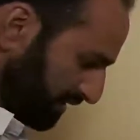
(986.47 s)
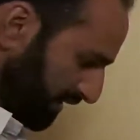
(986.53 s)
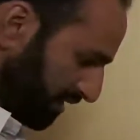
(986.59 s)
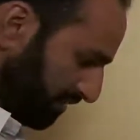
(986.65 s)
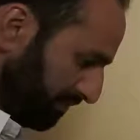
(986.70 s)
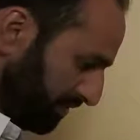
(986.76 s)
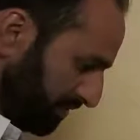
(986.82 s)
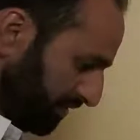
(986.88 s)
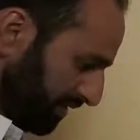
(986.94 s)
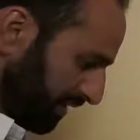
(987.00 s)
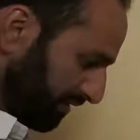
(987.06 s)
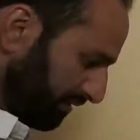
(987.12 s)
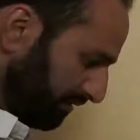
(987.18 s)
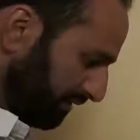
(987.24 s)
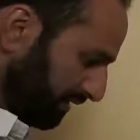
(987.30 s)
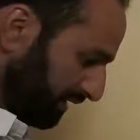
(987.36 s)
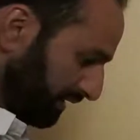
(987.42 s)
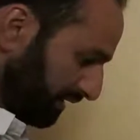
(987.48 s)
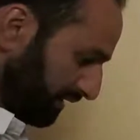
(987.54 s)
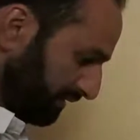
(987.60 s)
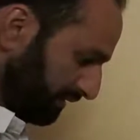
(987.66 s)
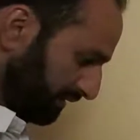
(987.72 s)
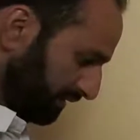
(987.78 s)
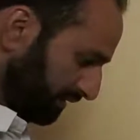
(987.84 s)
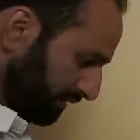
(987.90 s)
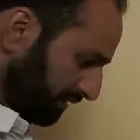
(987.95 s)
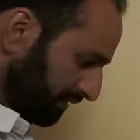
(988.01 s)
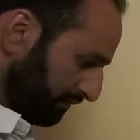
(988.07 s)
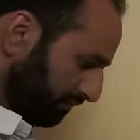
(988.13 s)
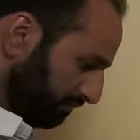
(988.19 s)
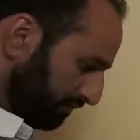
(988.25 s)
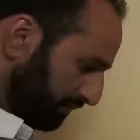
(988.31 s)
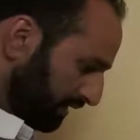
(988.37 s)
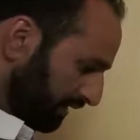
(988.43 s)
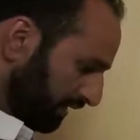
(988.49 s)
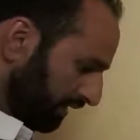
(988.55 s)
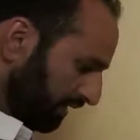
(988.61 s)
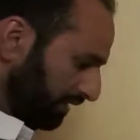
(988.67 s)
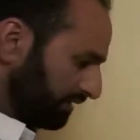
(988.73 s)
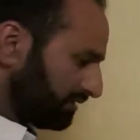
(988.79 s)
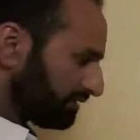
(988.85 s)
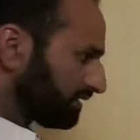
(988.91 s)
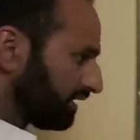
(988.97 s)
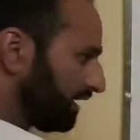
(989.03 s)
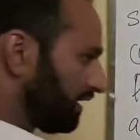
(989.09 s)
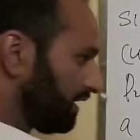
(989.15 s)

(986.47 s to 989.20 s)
can be done because